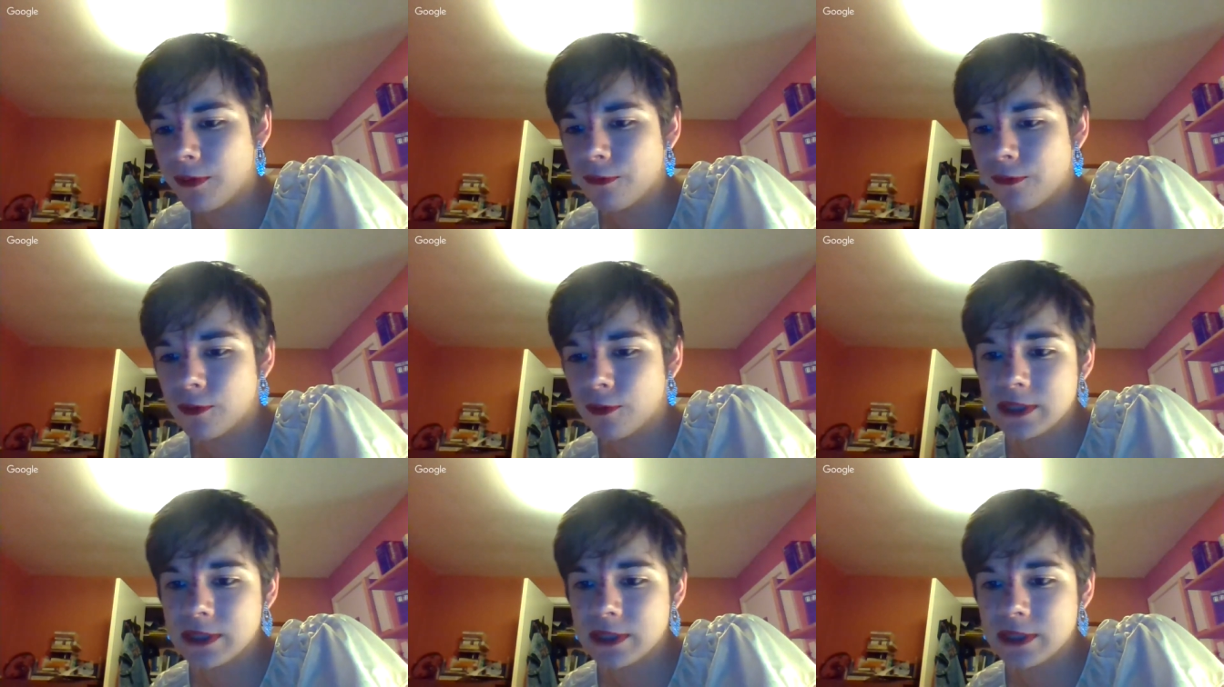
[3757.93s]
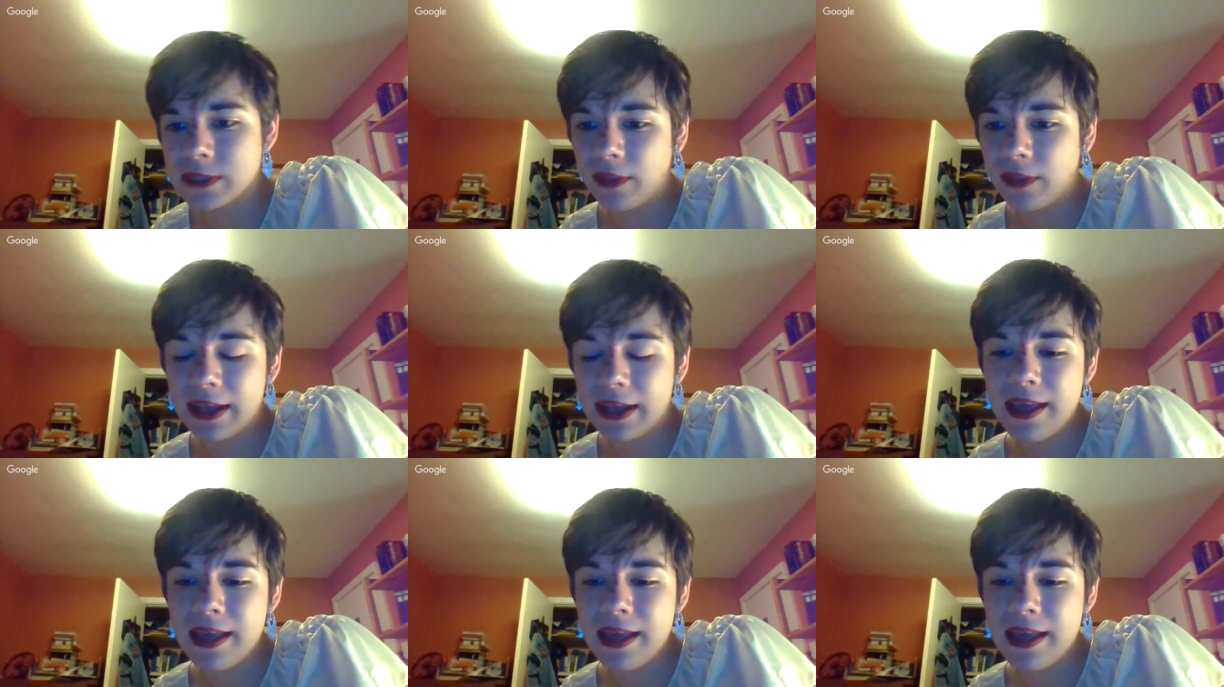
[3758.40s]
enforcement.
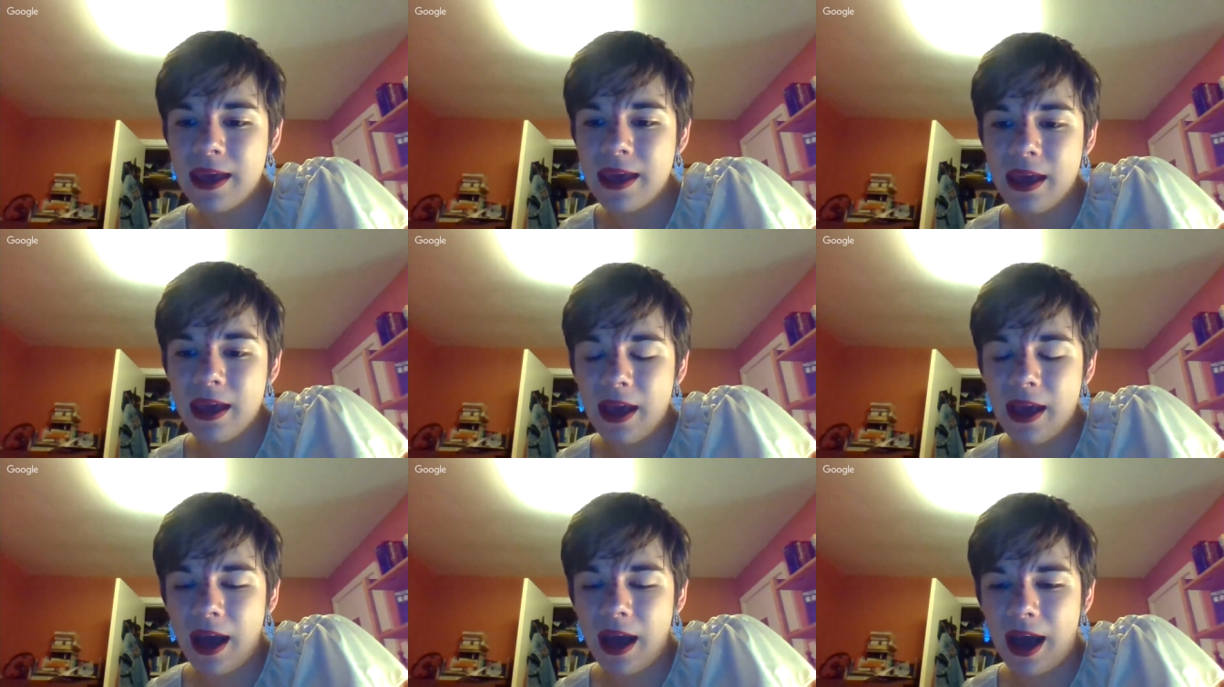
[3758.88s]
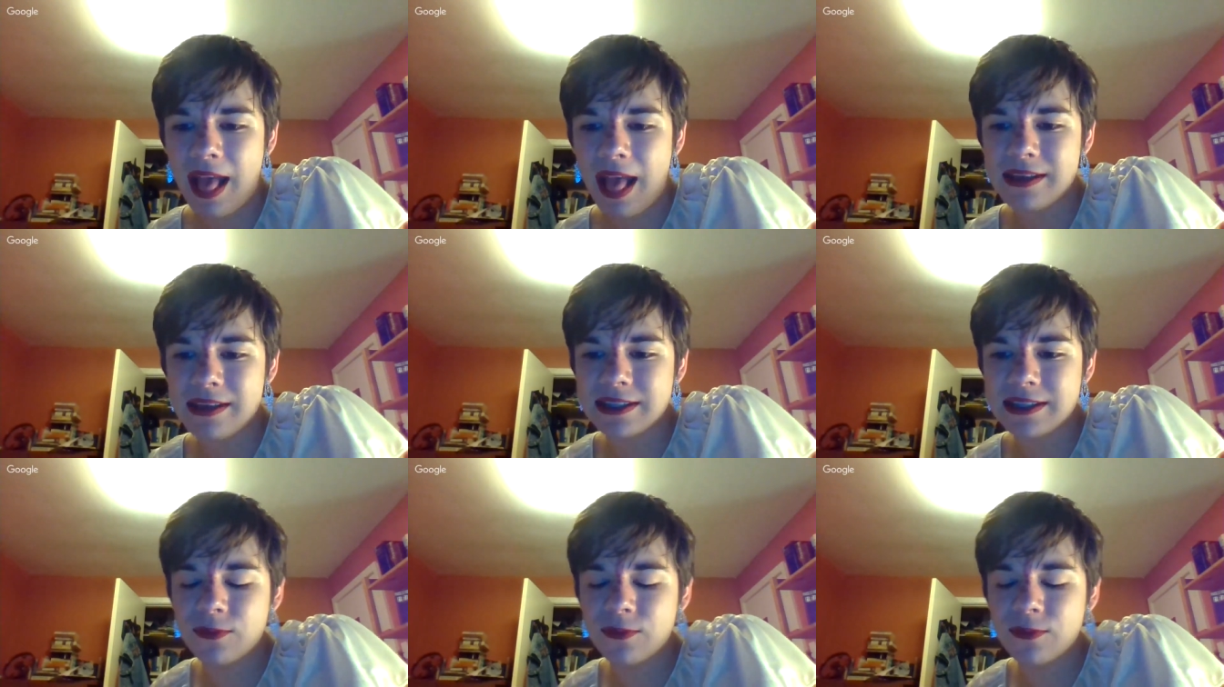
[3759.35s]

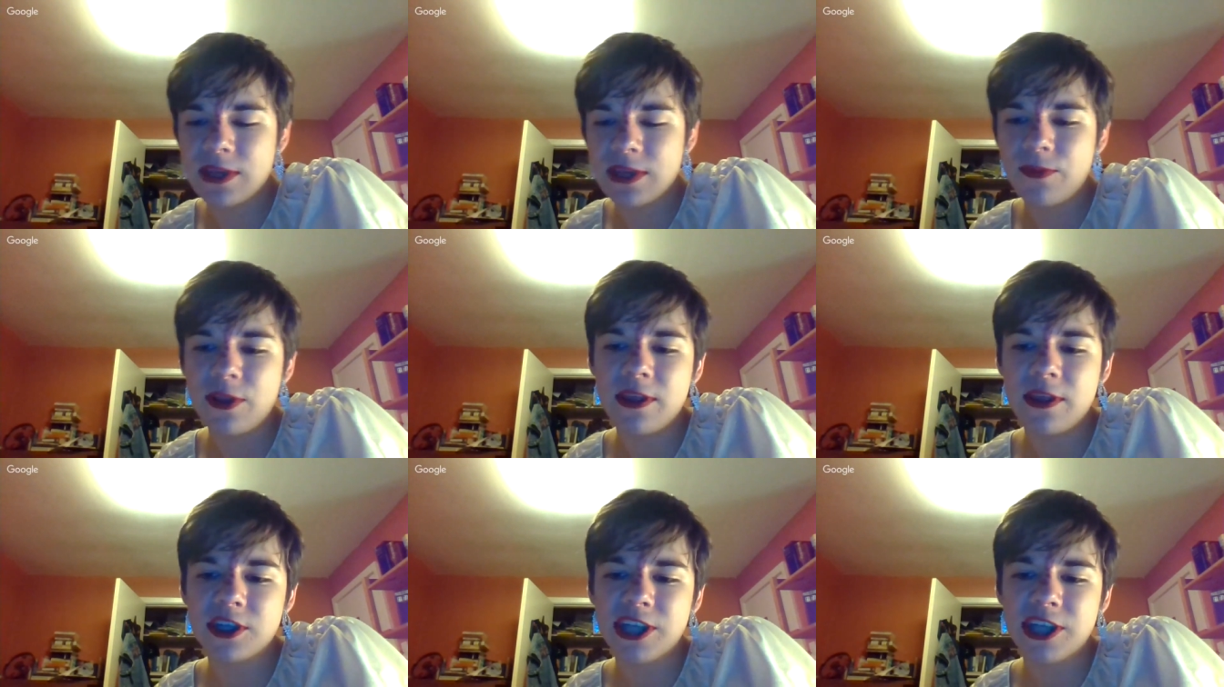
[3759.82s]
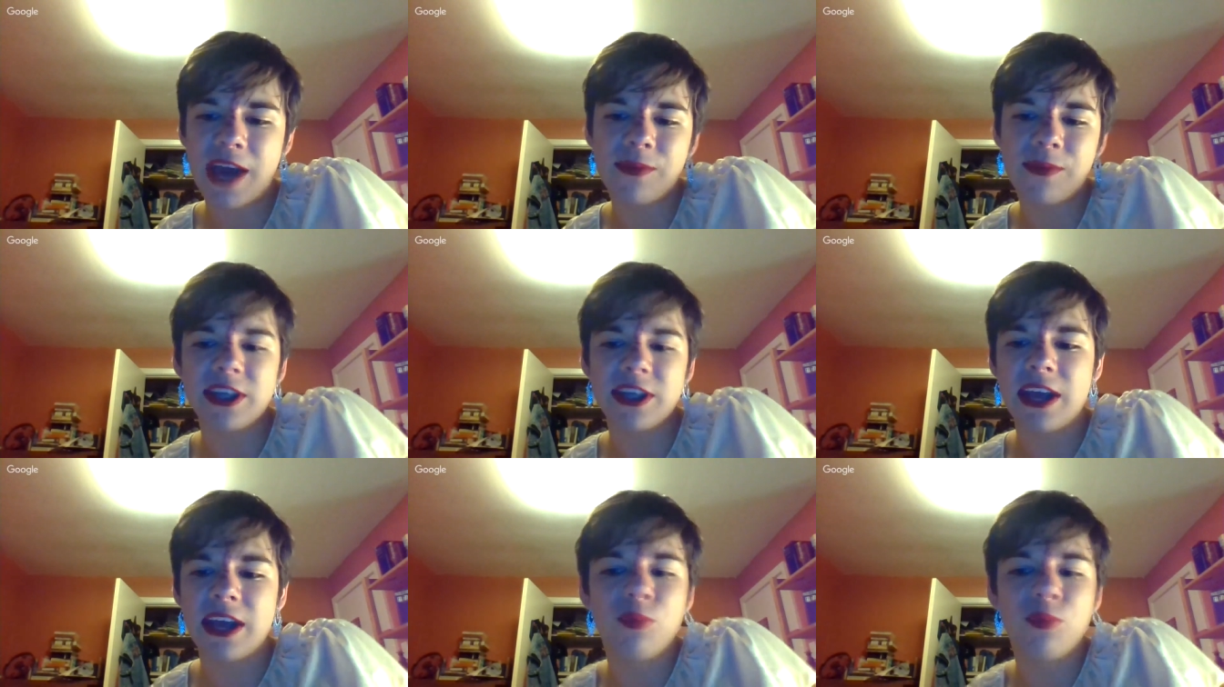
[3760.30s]
Someone in the chat
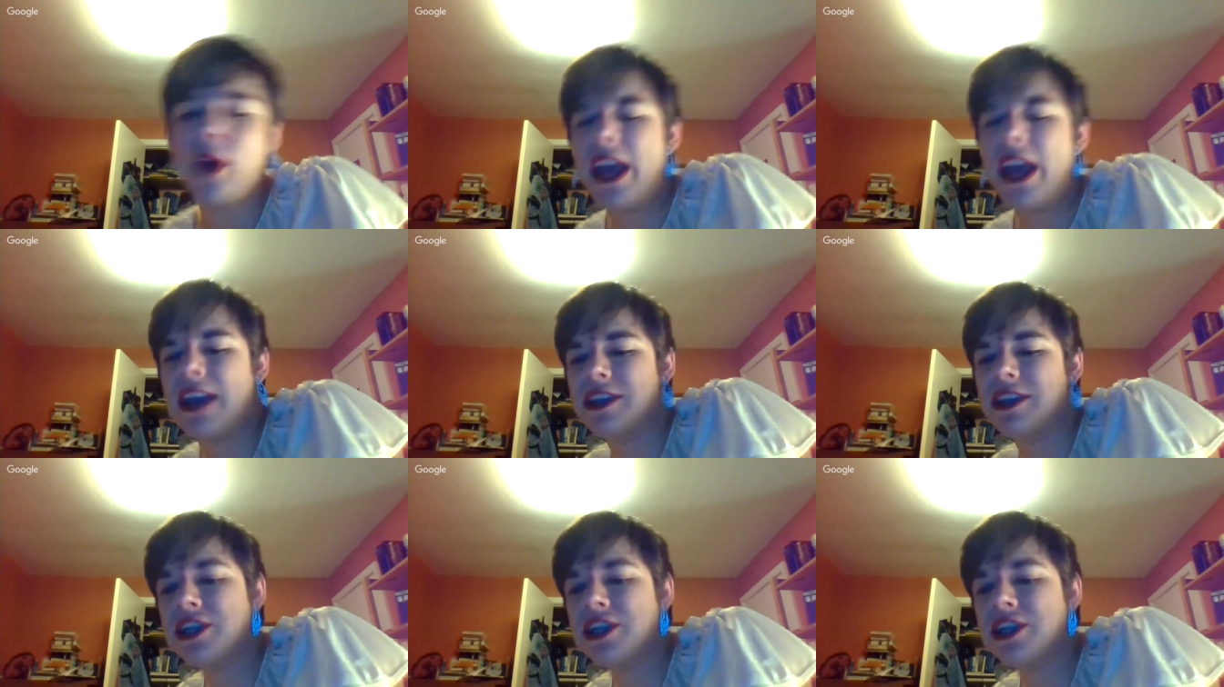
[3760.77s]
was like, wait,